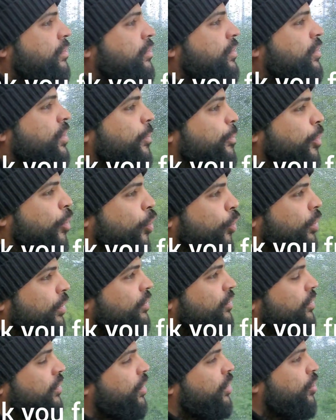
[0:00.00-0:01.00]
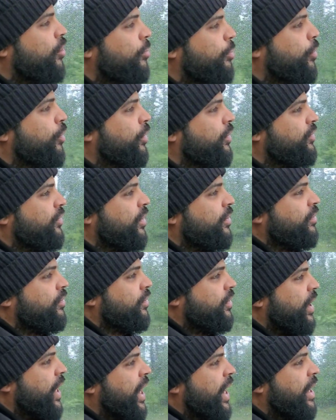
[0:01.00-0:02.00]
the little ports under
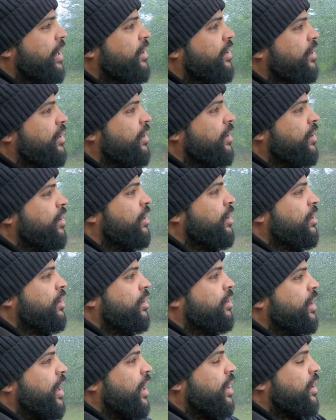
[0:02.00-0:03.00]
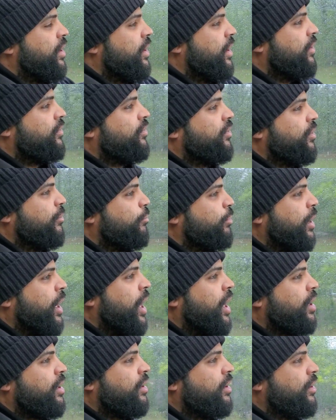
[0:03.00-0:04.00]
the head that connect to the
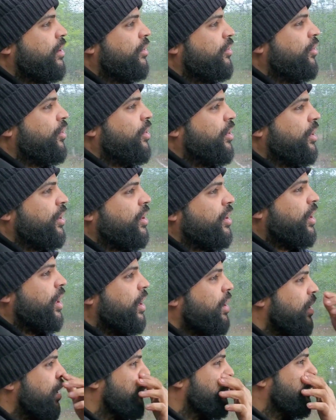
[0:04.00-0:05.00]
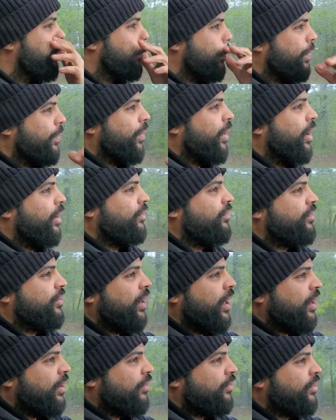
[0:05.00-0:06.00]
block, they're gonna clog up with the rust,
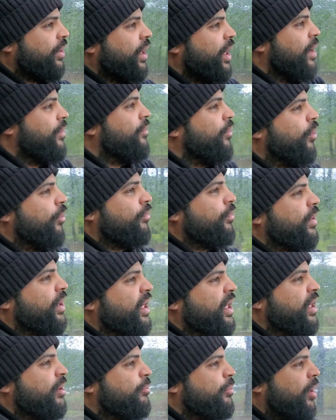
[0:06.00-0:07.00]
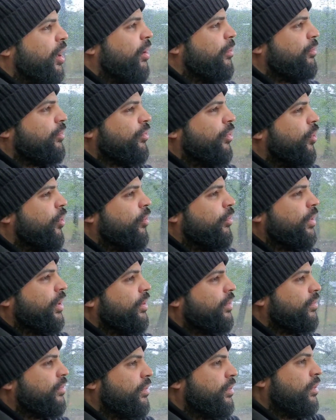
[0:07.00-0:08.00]
and it's gonna have overheating problems
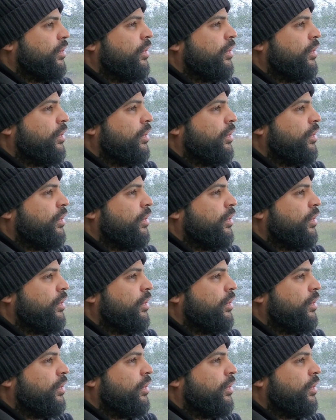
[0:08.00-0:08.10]
always.